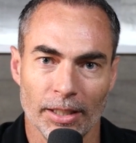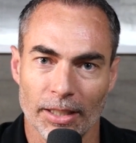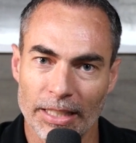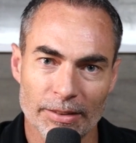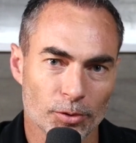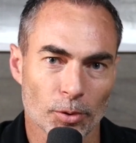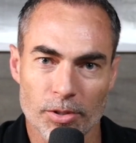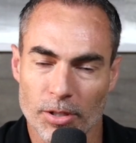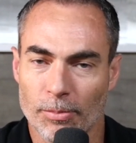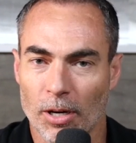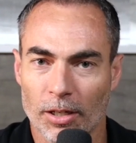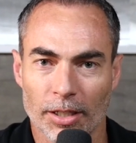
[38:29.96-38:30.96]
influencer
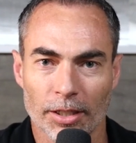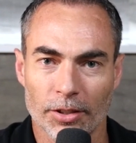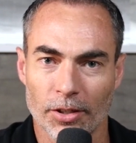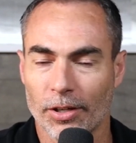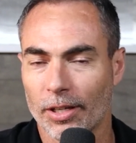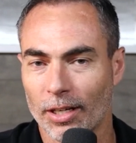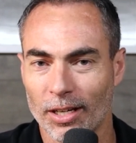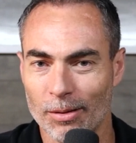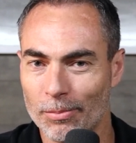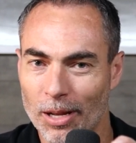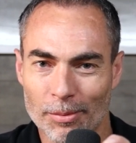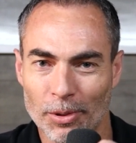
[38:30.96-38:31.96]
marketing cooking, and
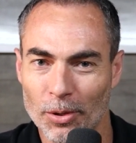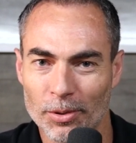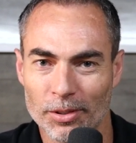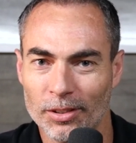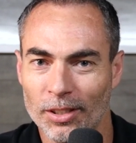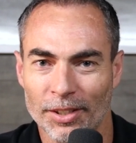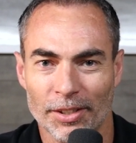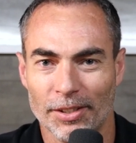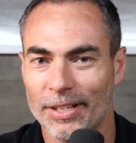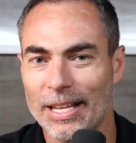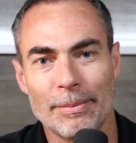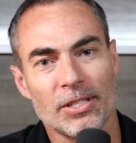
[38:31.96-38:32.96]
I'm going
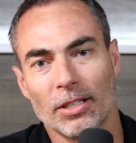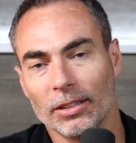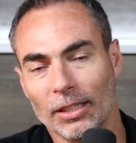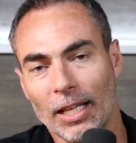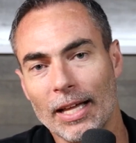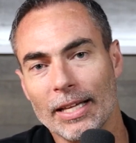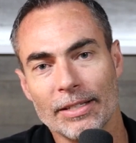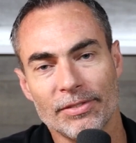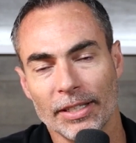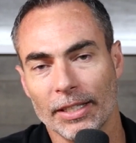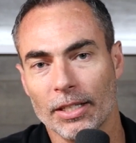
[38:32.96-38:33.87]
on Amazon Live, like,